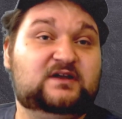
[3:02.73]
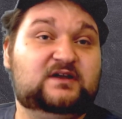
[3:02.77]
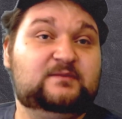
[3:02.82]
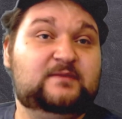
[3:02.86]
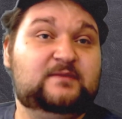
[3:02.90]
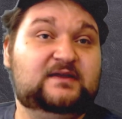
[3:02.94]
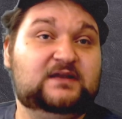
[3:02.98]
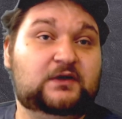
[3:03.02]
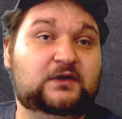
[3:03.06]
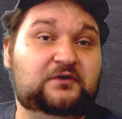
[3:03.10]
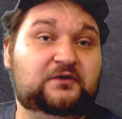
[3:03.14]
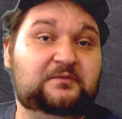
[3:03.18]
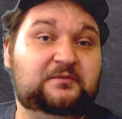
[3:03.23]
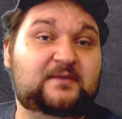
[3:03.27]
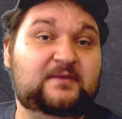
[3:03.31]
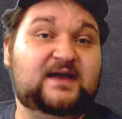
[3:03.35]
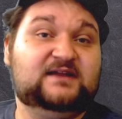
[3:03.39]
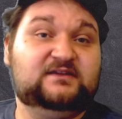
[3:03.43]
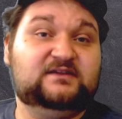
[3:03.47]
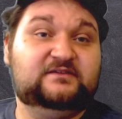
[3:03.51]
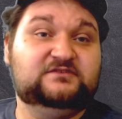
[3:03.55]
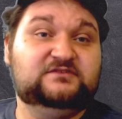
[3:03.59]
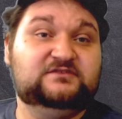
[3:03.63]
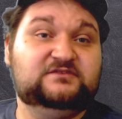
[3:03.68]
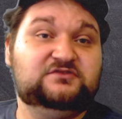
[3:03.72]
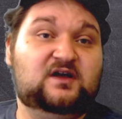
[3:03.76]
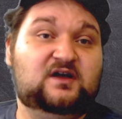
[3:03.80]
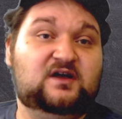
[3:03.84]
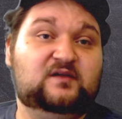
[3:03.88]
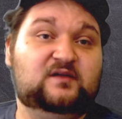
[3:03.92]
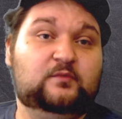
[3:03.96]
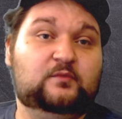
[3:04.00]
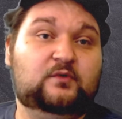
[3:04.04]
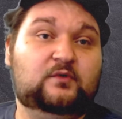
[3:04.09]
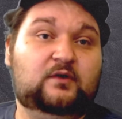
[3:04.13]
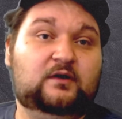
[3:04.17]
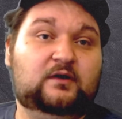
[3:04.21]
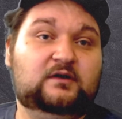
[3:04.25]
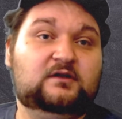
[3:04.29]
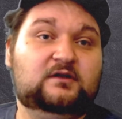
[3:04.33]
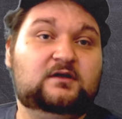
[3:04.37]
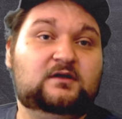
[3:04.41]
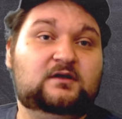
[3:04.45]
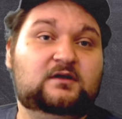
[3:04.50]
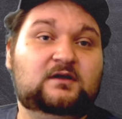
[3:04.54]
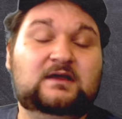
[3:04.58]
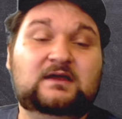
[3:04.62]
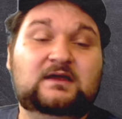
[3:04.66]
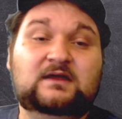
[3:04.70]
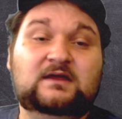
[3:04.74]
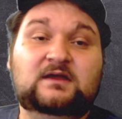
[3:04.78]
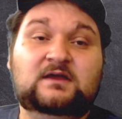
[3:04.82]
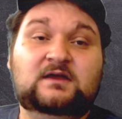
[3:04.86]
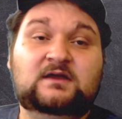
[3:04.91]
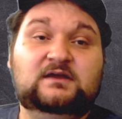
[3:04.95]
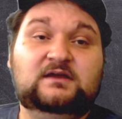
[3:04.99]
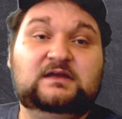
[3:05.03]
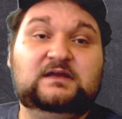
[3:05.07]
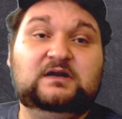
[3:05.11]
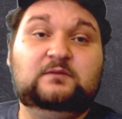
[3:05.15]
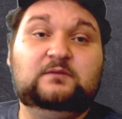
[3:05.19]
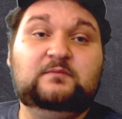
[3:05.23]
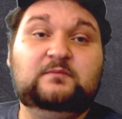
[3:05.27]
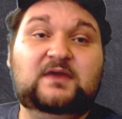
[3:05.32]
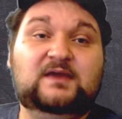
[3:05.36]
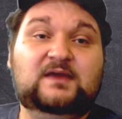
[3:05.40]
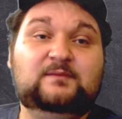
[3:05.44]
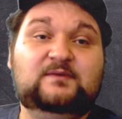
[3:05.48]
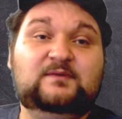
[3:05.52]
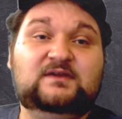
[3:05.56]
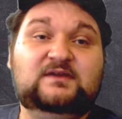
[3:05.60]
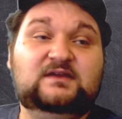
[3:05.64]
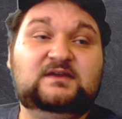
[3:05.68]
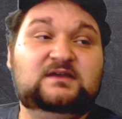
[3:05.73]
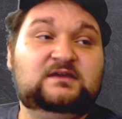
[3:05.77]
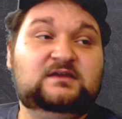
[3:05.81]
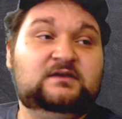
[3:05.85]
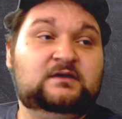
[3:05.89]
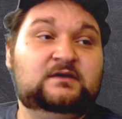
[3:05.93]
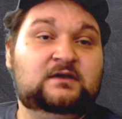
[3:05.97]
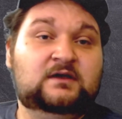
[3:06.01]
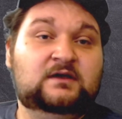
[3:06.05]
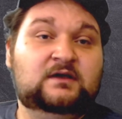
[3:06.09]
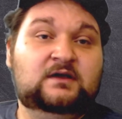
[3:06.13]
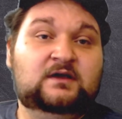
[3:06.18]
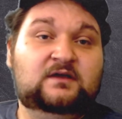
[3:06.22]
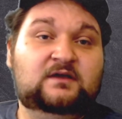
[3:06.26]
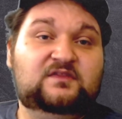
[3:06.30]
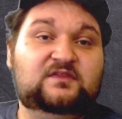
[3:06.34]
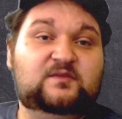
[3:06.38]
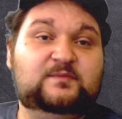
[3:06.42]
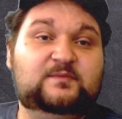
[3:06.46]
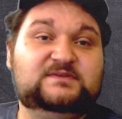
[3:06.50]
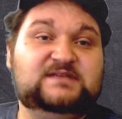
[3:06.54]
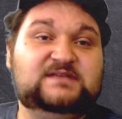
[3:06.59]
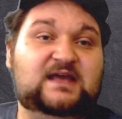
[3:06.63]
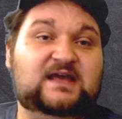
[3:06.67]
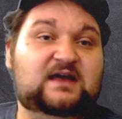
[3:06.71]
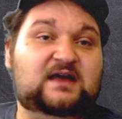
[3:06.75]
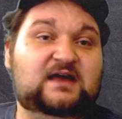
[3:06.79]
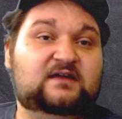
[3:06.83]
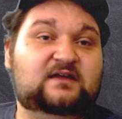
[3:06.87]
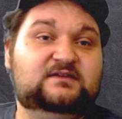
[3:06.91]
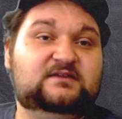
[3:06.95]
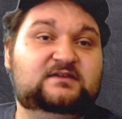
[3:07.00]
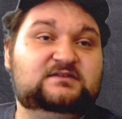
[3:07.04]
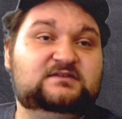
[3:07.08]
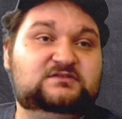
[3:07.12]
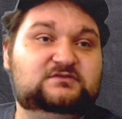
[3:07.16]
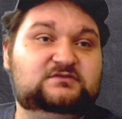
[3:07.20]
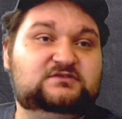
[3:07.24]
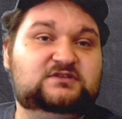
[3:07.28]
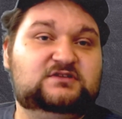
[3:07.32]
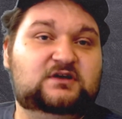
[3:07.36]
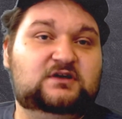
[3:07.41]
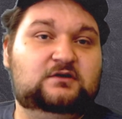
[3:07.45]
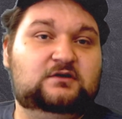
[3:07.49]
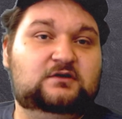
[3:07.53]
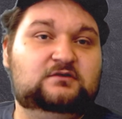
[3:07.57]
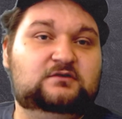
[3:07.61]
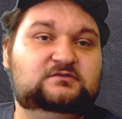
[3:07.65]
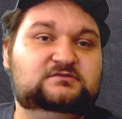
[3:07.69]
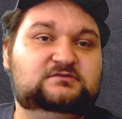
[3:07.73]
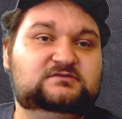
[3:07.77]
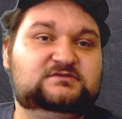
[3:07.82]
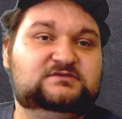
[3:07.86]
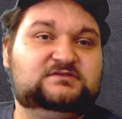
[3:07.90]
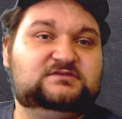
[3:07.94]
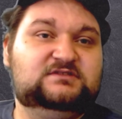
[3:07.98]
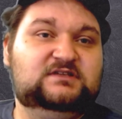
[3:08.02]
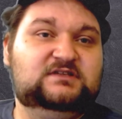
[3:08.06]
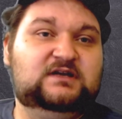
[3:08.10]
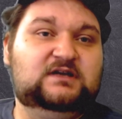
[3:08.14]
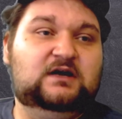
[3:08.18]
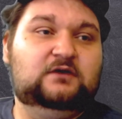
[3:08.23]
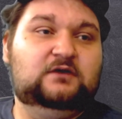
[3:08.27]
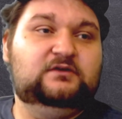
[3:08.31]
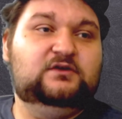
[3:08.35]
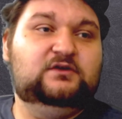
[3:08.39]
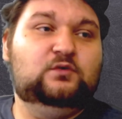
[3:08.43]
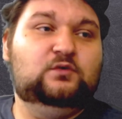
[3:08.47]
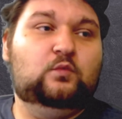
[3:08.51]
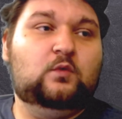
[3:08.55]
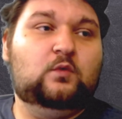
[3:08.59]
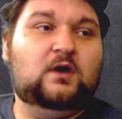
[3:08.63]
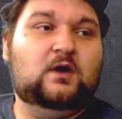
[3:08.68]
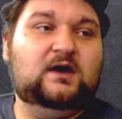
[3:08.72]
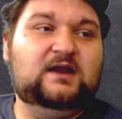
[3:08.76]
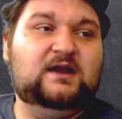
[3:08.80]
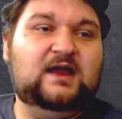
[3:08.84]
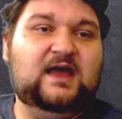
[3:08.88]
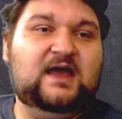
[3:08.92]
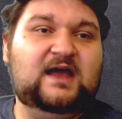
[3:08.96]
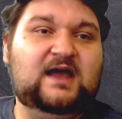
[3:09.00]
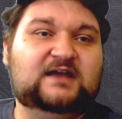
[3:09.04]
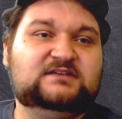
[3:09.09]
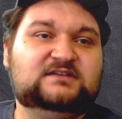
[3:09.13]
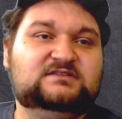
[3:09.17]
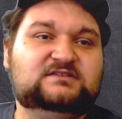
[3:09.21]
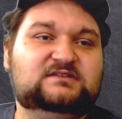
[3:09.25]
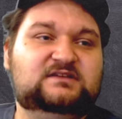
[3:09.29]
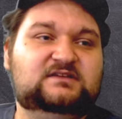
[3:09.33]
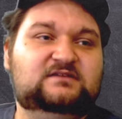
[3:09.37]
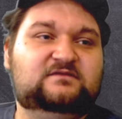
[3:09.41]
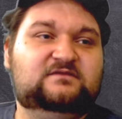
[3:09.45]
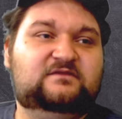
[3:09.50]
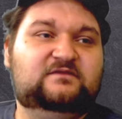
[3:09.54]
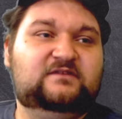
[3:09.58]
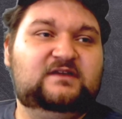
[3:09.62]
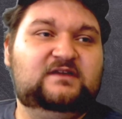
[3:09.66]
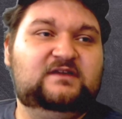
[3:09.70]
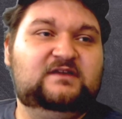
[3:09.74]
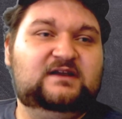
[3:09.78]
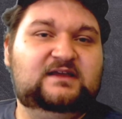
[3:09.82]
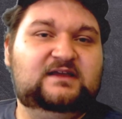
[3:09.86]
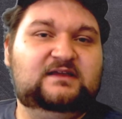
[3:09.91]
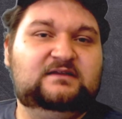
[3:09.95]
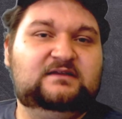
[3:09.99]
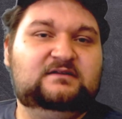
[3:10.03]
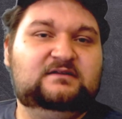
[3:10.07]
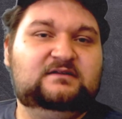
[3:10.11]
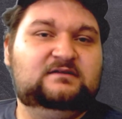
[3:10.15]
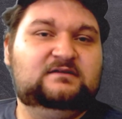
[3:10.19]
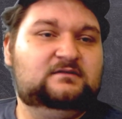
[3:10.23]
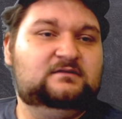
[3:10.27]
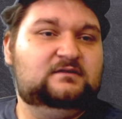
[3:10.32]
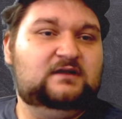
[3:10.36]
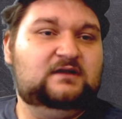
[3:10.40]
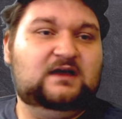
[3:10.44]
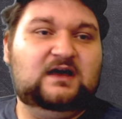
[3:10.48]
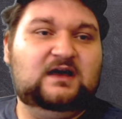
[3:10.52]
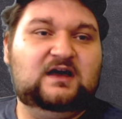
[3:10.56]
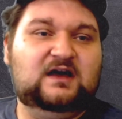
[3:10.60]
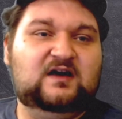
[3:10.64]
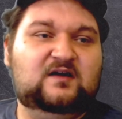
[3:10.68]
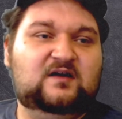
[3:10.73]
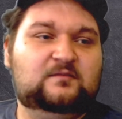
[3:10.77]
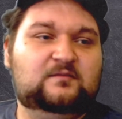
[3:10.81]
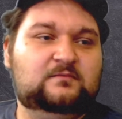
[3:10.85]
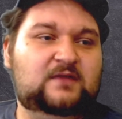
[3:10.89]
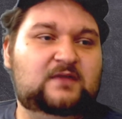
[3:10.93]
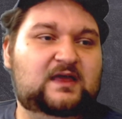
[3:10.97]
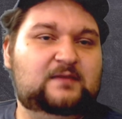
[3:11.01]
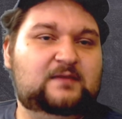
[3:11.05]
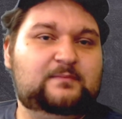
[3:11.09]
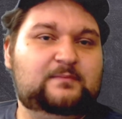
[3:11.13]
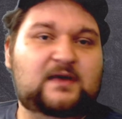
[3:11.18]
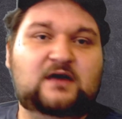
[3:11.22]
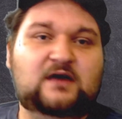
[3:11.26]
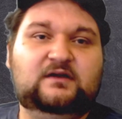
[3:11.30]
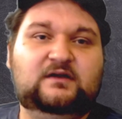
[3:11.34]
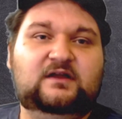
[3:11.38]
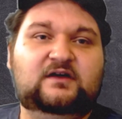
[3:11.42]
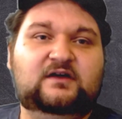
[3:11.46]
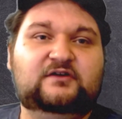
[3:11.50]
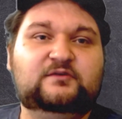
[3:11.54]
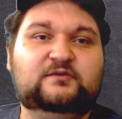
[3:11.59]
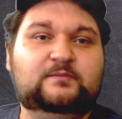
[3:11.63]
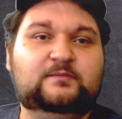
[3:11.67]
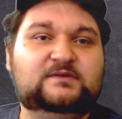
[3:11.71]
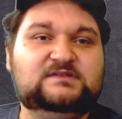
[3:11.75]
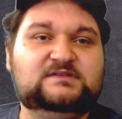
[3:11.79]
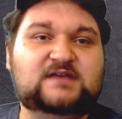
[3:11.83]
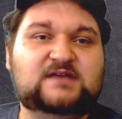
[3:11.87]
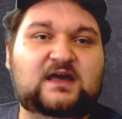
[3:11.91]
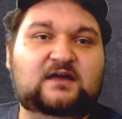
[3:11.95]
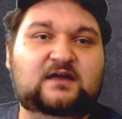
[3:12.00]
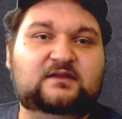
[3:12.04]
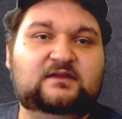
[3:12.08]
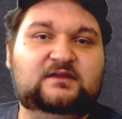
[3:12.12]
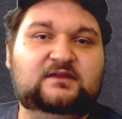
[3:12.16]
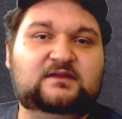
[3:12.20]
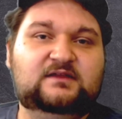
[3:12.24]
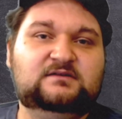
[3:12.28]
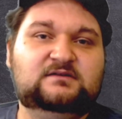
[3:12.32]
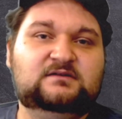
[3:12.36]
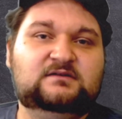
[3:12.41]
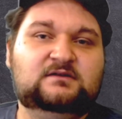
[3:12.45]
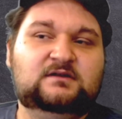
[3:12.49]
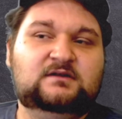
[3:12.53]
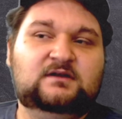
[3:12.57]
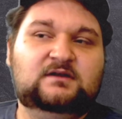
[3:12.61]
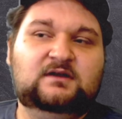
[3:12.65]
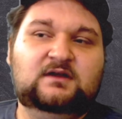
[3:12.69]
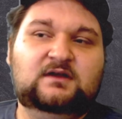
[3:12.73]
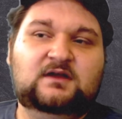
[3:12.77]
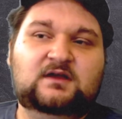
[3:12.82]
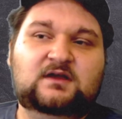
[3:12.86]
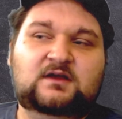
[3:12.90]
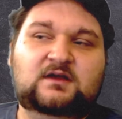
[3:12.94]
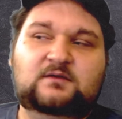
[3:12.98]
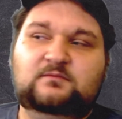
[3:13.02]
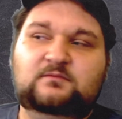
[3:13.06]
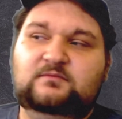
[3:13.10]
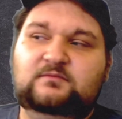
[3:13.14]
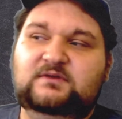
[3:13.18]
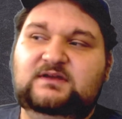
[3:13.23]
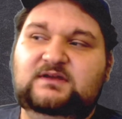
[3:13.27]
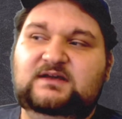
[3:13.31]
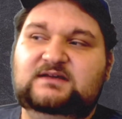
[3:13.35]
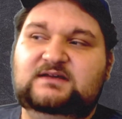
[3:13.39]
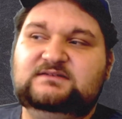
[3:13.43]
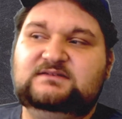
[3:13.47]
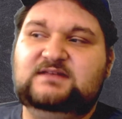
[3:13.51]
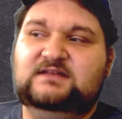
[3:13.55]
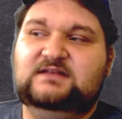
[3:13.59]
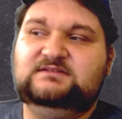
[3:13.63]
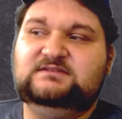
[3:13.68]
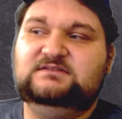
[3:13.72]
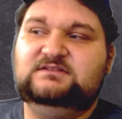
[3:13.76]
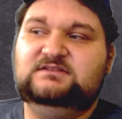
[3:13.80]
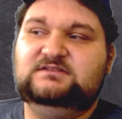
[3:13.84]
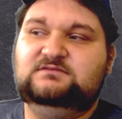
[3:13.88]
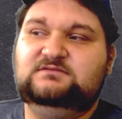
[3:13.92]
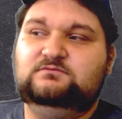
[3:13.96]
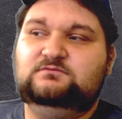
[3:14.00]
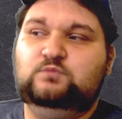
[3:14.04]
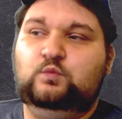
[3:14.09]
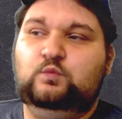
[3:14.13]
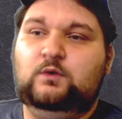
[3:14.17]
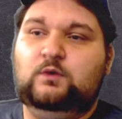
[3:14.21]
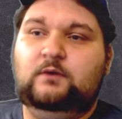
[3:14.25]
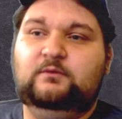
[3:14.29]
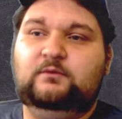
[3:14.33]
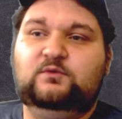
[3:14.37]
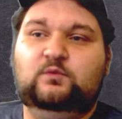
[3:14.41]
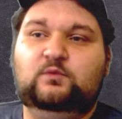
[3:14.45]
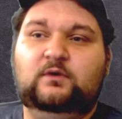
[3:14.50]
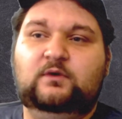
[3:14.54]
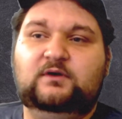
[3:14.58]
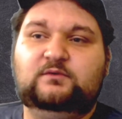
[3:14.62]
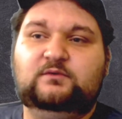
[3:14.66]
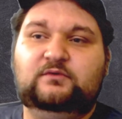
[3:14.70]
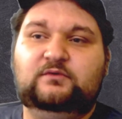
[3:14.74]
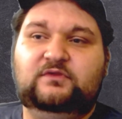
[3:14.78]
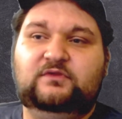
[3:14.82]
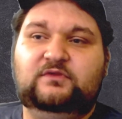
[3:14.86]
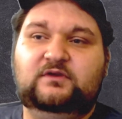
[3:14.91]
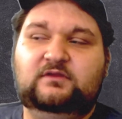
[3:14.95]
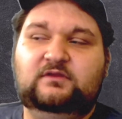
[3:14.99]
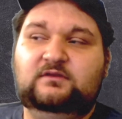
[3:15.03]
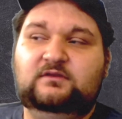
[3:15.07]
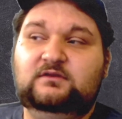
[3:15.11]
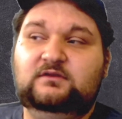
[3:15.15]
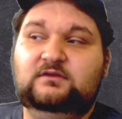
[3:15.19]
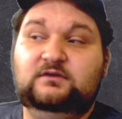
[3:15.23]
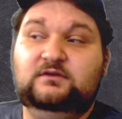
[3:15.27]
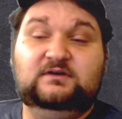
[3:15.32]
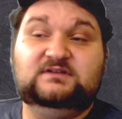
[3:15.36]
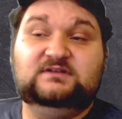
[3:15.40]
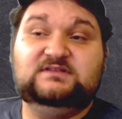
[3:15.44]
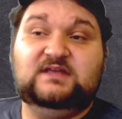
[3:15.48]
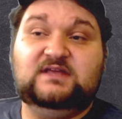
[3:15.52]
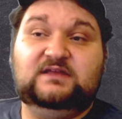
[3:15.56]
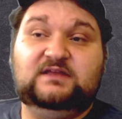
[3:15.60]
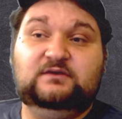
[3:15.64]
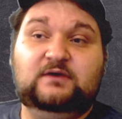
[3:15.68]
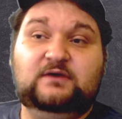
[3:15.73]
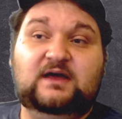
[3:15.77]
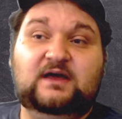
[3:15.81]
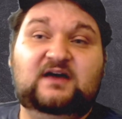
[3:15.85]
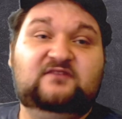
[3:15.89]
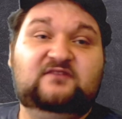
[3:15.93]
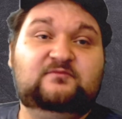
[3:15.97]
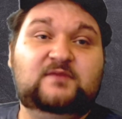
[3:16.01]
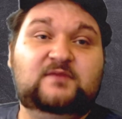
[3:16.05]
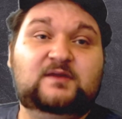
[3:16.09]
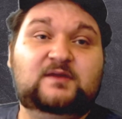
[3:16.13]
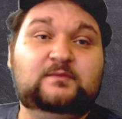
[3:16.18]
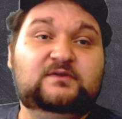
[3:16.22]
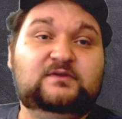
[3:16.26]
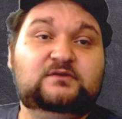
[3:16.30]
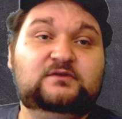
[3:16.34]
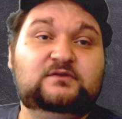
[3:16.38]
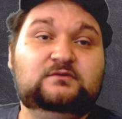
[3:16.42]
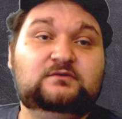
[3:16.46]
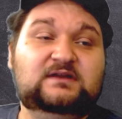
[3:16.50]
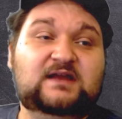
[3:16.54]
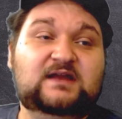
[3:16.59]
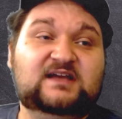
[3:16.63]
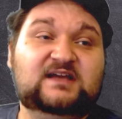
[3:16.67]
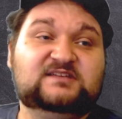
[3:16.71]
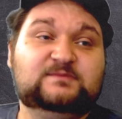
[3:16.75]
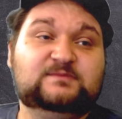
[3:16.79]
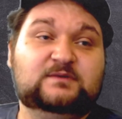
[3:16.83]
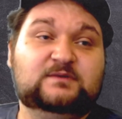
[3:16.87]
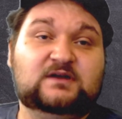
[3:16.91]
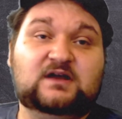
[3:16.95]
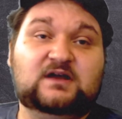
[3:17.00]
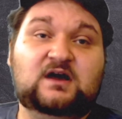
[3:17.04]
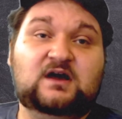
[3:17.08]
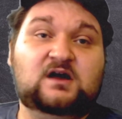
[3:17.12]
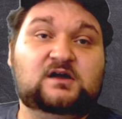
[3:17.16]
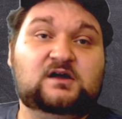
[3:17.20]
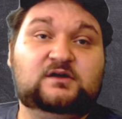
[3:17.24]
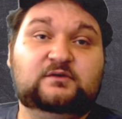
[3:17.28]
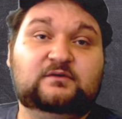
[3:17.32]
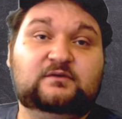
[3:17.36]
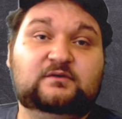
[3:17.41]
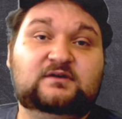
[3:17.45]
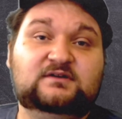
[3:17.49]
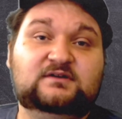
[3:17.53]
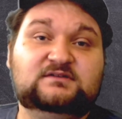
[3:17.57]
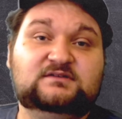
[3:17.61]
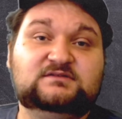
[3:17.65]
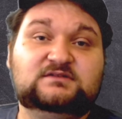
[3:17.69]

going back to the drawing board. Maybe the battalions you chose, you want to actually fit in a bounty hunter battalion because that's just what would work with the units that you have. Maybe you need expert conquerors.